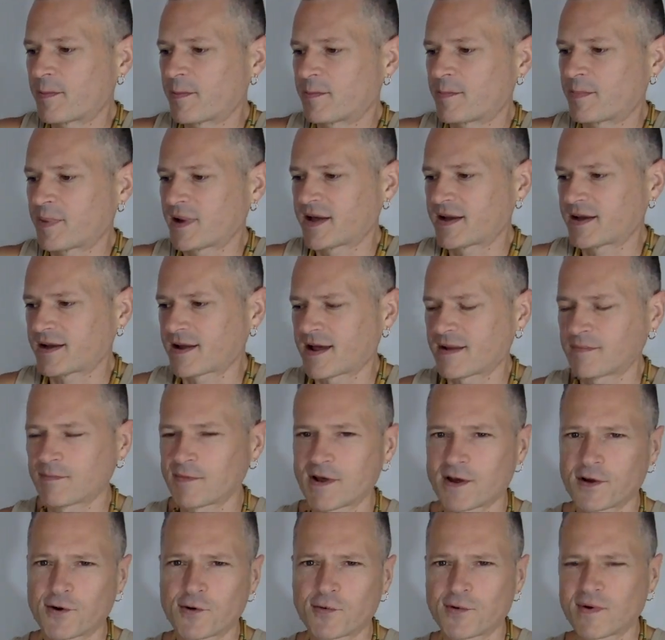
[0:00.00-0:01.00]
But I'm
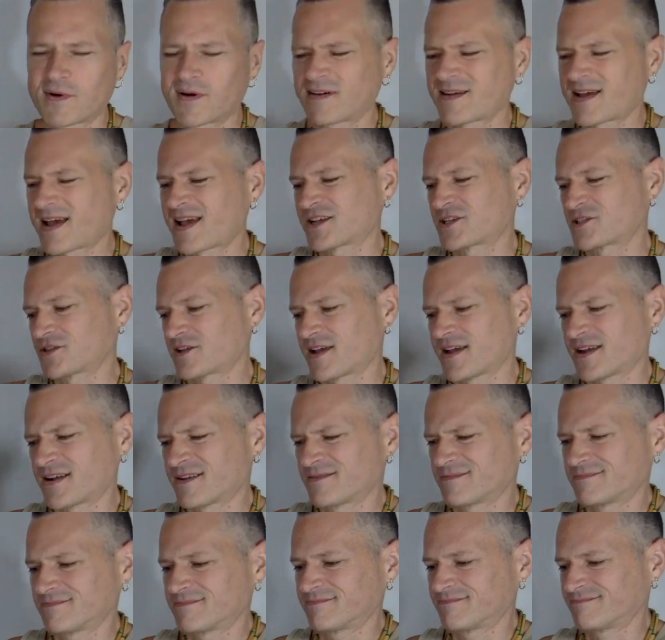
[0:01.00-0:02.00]
not going, actually, I
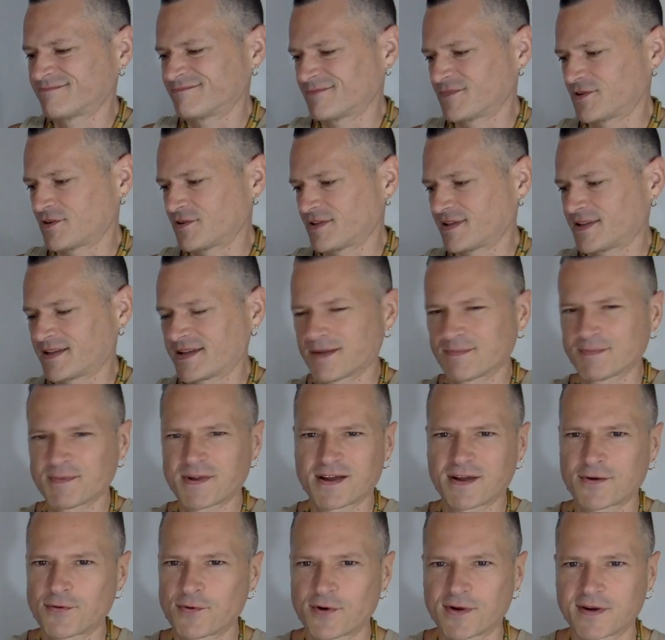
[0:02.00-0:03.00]
don't really, I'm
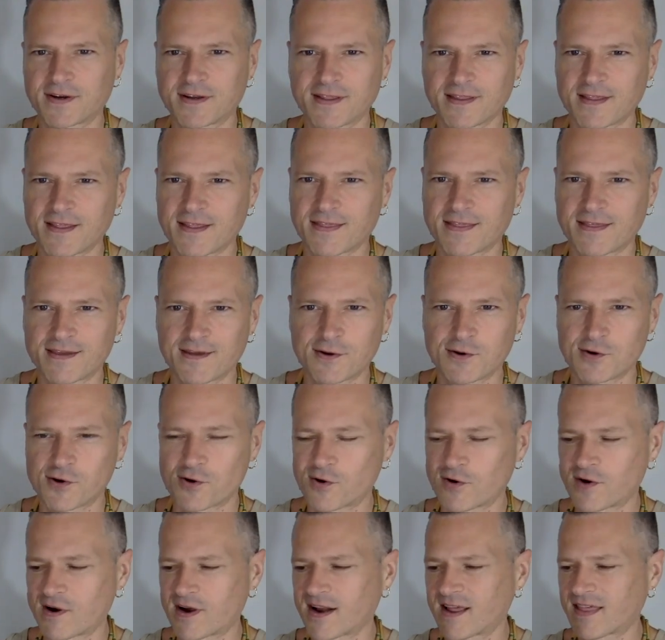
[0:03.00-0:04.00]
not going to the theater
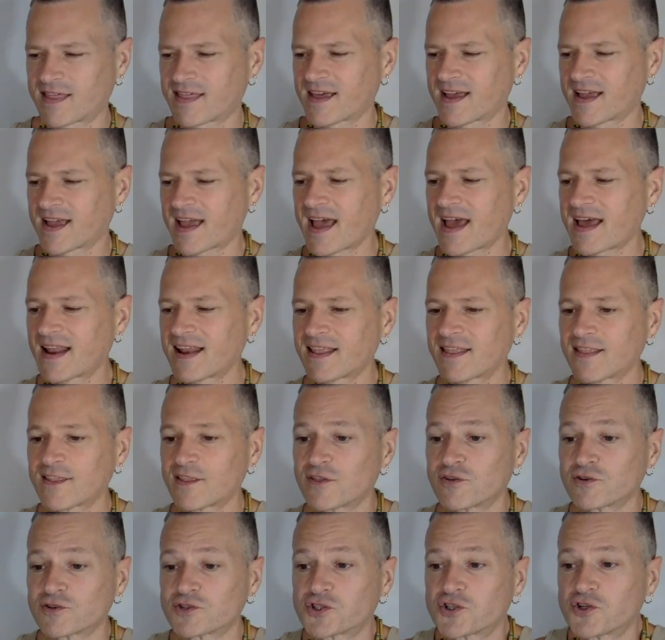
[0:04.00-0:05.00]
or anything. And
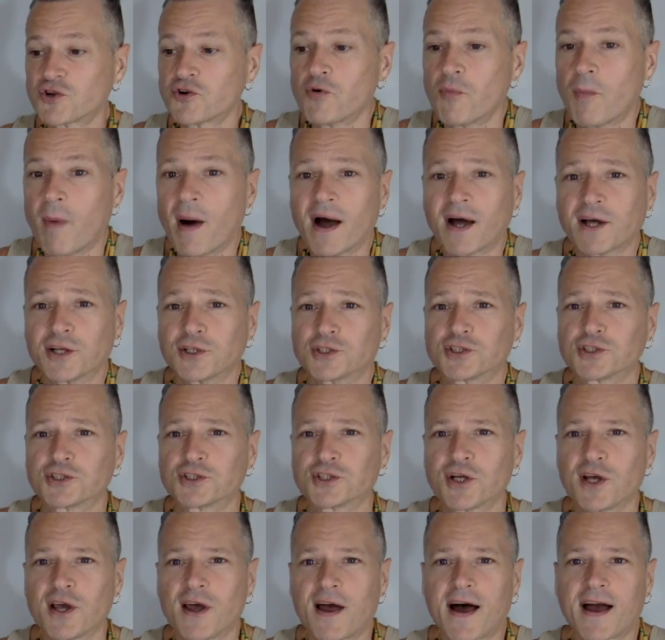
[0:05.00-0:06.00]
there's too
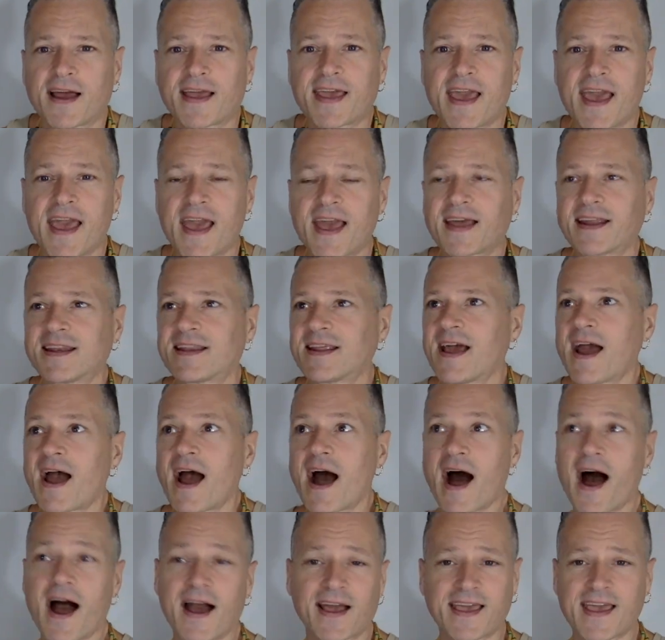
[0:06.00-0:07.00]
much. I can't.
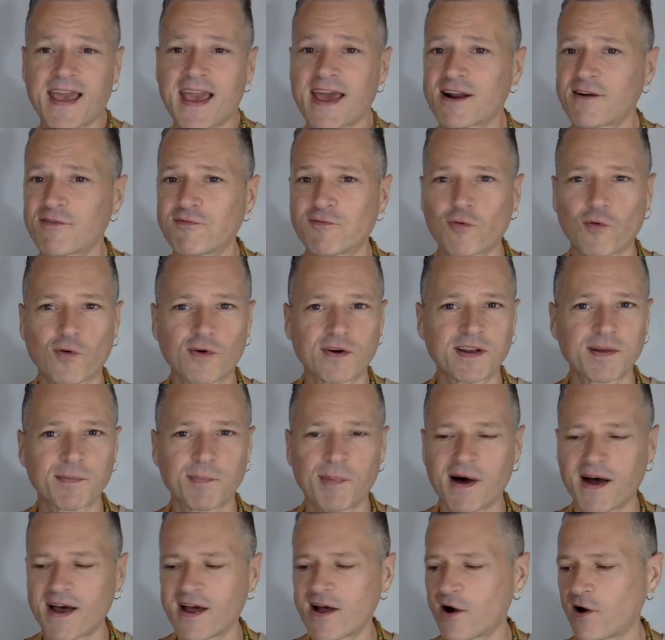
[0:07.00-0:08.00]
I can't afford to
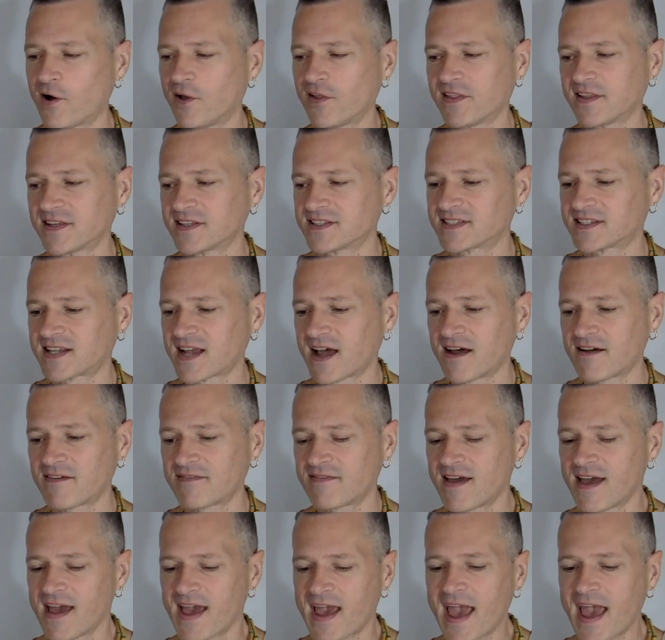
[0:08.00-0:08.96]
buy all of this stuff.